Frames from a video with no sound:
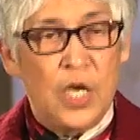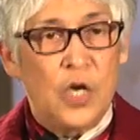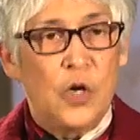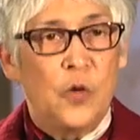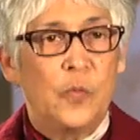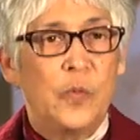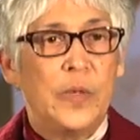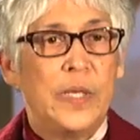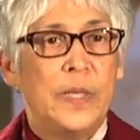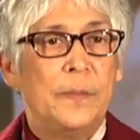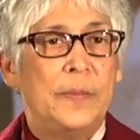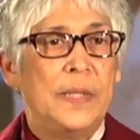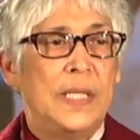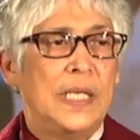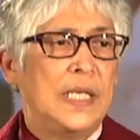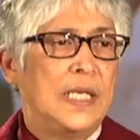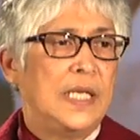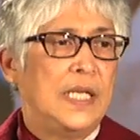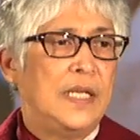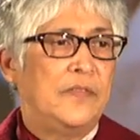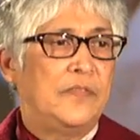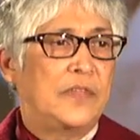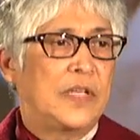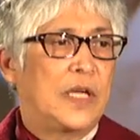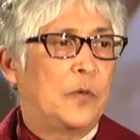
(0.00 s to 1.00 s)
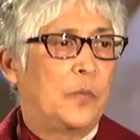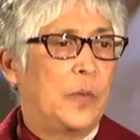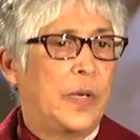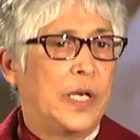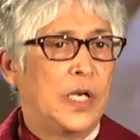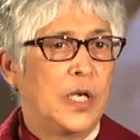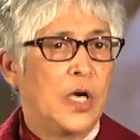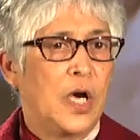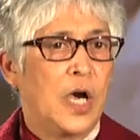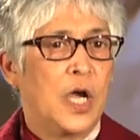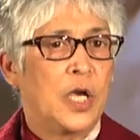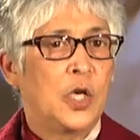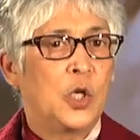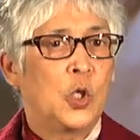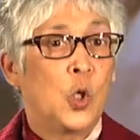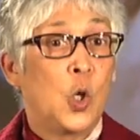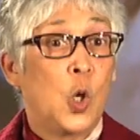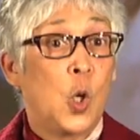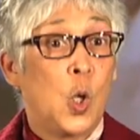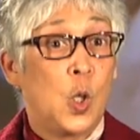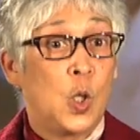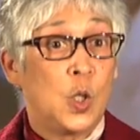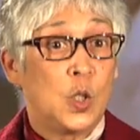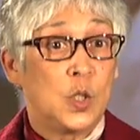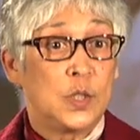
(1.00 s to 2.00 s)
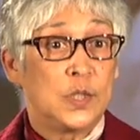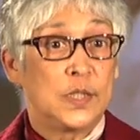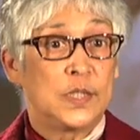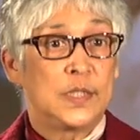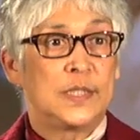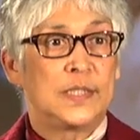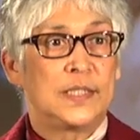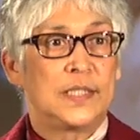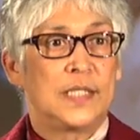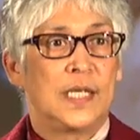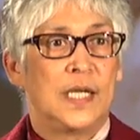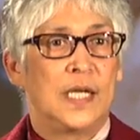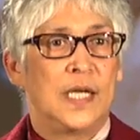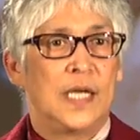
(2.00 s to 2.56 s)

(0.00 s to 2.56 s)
we believe that when God calls